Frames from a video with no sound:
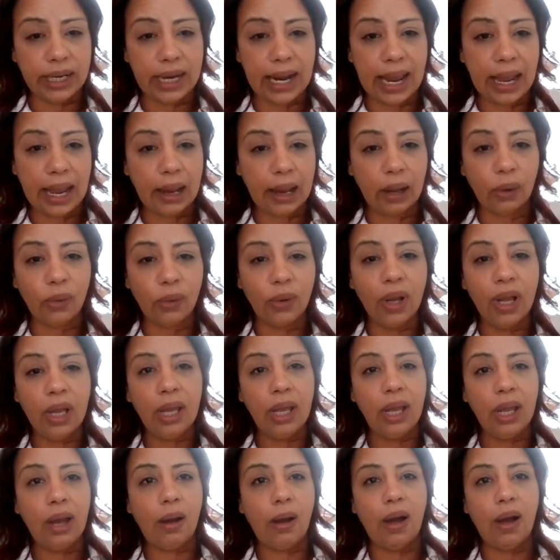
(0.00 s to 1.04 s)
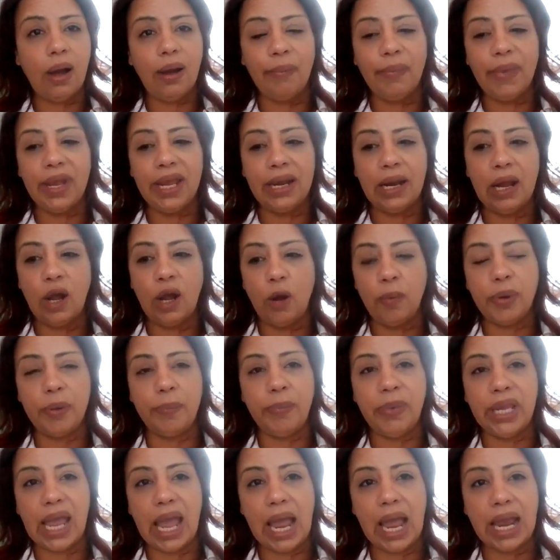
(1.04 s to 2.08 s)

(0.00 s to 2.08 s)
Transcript: now in helping me.